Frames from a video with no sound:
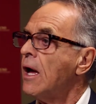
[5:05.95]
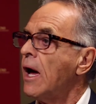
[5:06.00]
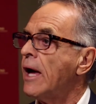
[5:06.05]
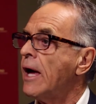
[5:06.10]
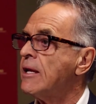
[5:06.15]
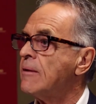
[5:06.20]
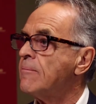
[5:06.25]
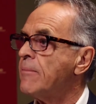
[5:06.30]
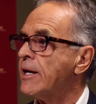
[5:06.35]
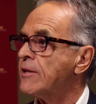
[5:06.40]

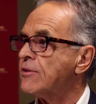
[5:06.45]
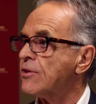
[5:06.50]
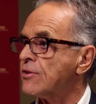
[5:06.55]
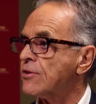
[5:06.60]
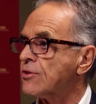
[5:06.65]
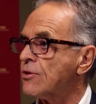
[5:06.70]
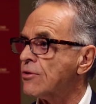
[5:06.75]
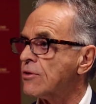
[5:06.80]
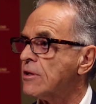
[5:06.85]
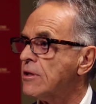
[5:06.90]
And he makes it
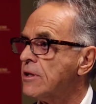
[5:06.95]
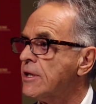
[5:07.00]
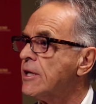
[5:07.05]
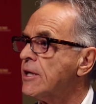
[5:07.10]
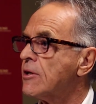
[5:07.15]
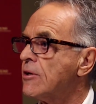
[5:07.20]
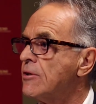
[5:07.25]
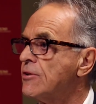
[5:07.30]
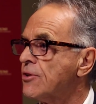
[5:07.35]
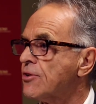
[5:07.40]
so
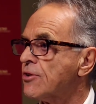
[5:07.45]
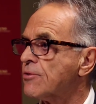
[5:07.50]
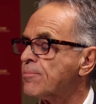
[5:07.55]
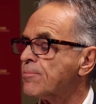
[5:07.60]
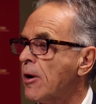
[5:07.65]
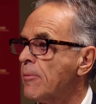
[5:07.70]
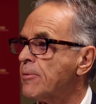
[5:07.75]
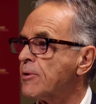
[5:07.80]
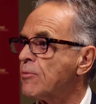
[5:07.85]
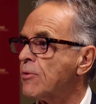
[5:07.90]
clear, and this is
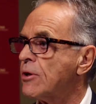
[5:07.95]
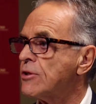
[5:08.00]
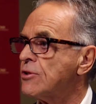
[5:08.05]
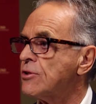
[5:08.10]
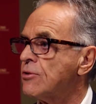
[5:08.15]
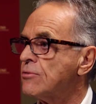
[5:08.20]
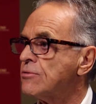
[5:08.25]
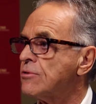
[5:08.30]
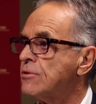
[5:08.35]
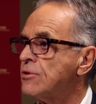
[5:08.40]
probably what
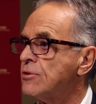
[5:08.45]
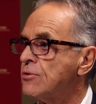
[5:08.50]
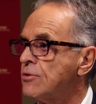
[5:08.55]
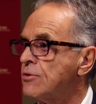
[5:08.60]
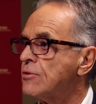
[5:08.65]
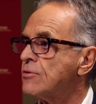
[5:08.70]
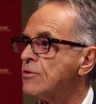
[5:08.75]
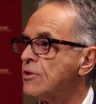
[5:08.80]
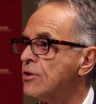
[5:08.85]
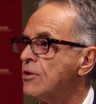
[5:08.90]
you
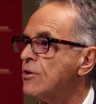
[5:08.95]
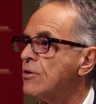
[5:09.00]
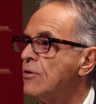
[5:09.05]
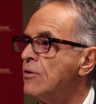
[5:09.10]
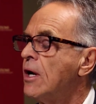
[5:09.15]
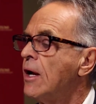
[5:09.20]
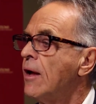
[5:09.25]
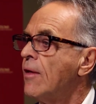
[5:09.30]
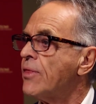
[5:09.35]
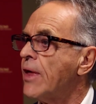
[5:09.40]
do
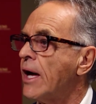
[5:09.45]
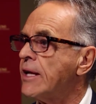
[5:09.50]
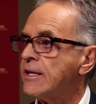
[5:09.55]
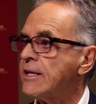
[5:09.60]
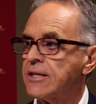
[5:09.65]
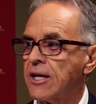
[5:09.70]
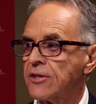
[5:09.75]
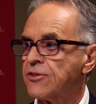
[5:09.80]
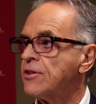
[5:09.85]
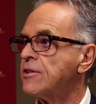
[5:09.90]
too, that he
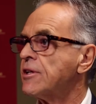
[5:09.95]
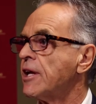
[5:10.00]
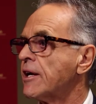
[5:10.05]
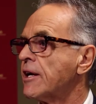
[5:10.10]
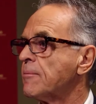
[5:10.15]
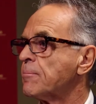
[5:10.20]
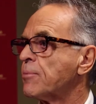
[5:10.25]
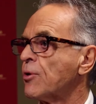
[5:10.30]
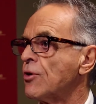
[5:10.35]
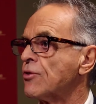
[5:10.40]
doesn't
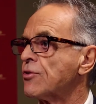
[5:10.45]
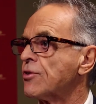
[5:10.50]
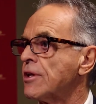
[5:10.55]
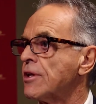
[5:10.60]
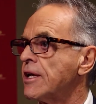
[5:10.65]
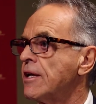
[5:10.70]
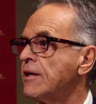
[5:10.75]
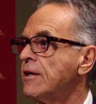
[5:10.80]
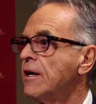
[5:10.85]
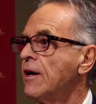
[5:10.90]
take it
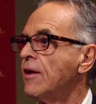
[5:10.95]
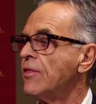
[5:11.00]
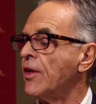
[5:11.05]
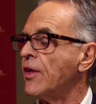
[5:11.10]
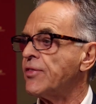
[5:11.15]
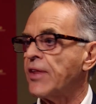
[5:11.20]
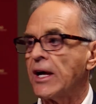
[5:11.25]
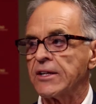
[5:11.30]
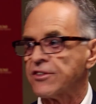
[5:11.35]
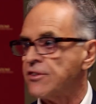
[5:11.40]
personally,
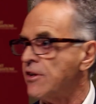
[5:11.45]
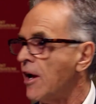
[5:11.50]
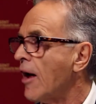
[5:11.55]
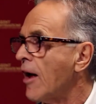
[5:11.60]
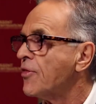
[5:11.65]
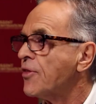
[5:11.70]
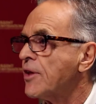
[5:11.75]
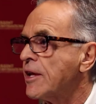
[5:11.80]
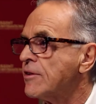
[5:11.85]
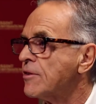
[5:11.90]
that that's
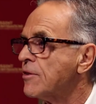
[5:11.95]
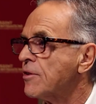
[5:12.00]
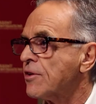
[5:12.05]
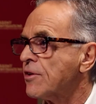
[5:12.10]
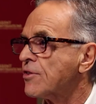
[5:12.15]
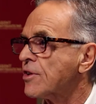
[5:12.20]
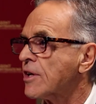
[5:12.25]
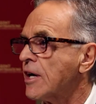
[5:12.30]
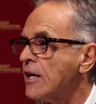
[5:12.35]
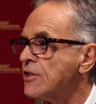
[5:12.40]
not the end of the
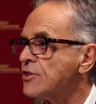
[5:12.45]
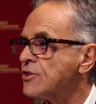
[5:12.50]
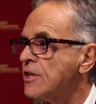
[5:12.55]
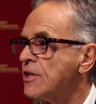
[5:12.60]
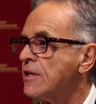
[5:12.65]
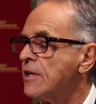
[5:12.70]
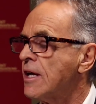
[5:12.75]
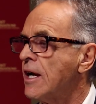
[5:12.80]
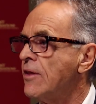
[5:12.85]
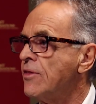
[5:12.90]

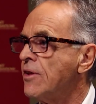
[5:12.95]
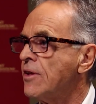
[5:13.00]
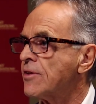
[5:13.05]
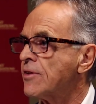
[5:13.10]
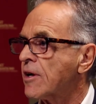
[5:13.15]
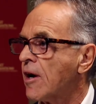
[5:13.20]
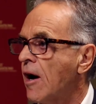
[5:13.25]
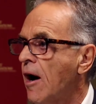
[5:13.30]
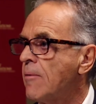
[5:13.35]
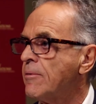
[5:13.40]
discussion, right. And then
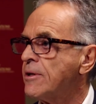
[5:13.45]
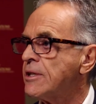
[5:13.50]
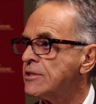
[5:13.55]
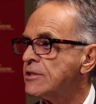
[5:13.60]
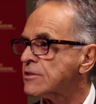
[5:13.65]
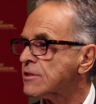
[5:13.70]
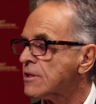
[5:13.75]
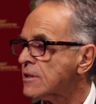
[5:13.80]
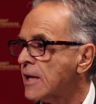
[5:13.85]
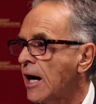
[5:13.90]
the comedy
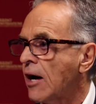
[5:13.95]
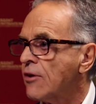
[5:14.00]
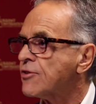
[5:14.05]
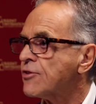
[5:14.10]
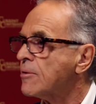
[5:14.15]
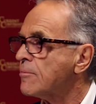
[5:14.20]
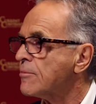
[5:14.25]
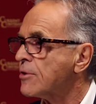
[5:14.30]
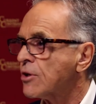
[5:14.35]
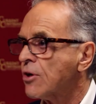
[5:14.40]
just allows
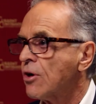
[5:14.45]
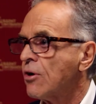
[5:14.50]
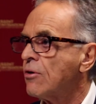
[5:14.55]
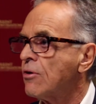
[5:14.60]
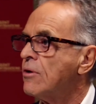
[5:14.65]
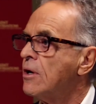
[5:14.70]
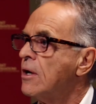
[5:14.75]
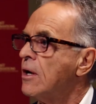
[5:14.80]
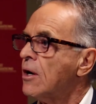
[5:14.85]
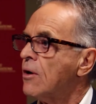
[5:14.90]
him to
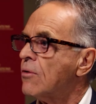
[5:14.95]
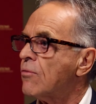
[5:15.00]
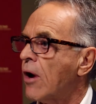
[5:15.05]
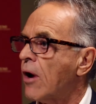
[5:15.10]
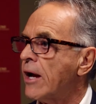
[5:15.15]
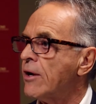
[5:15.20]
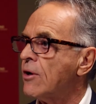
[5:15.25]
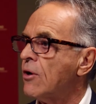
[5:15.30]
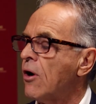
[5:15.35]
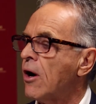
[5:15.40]
go
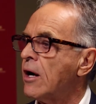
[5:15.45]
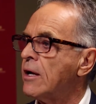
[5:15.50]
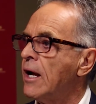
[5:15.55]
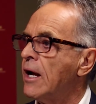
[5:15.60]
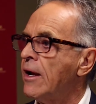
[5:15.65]
right on.